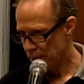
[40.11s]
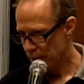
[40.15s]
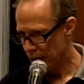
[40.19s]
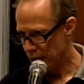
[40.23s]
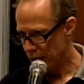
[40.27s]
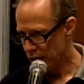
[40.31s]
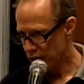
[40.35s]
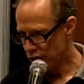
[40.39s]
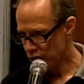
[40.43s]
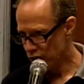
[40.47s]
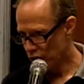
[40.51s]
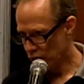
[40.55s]

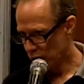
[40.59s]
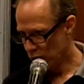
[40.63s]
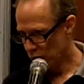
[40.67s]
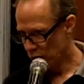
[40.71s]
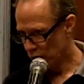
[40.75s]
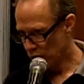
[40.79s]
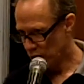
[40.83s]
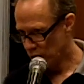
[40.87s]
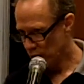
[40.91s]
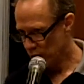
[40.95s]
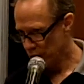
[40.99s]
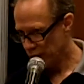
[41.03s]
By
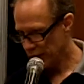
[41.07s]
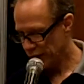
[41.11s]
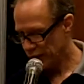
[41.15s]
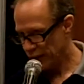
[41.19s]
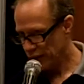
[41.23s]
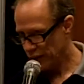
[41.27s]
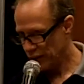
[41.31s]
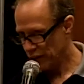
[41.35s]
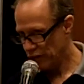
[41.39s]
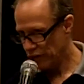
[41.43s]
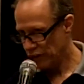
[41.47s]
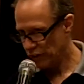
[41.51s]
normal
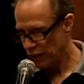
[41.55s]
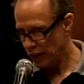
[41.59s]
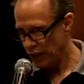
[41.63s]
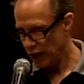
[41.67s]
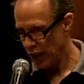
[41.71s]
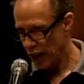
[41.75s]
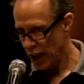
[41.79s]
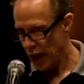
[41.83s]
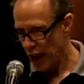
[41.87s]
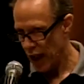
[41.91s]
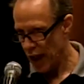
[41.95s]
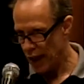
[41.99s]

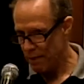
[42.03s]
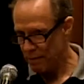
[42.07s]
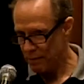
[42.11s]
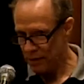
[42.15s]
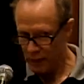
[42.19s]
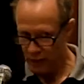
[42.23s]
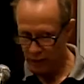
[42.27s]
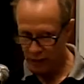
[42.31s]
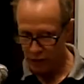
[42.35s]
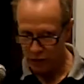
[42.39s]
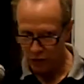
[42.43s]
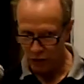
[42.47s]
communication, I
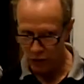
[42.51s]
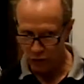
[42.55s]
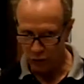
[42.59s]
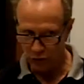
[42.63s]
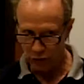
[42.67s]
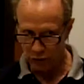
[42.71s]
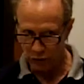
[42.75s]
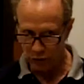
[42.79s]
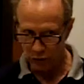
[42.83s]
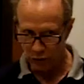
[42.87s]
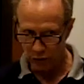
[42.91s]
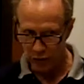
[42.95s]
mean the
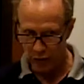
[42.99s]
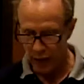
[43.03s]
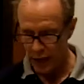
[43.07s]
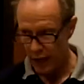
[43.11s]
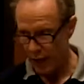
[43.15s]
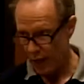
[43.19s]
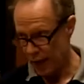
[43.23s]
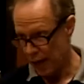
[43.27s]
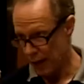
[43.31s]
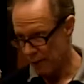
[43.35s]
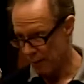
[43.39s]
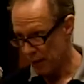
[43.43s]
use of
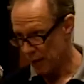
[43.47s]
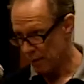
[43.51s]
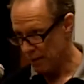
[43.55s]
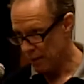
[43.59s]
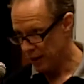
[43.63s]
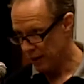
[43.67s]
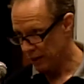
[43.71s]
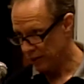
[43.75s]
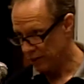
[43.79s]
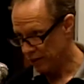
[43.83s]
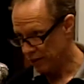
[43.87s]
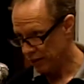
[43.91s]

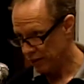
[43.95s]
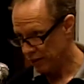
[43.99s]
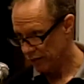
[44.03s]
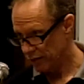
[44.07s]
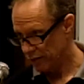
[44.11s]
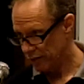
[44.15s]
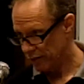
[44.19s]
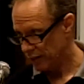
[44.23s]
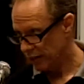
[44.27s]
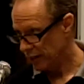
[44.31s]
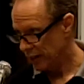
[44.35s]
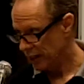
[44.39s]

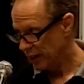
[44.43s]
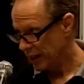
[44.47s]
MMSs,